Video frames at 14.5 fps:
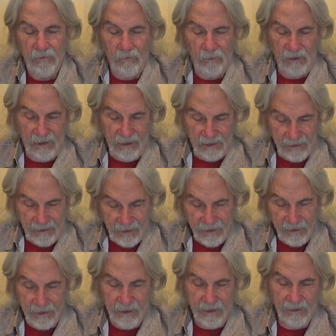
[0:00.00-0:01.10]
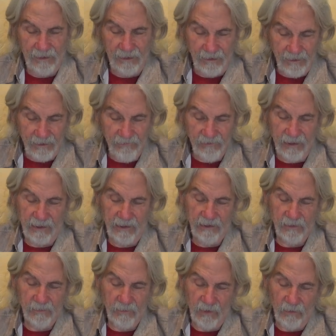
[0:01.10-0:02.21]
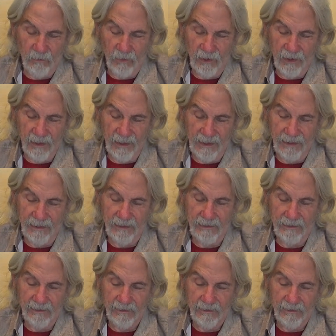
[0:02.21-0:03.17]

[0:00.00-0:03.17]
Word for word: We let Dagon live in us, but one day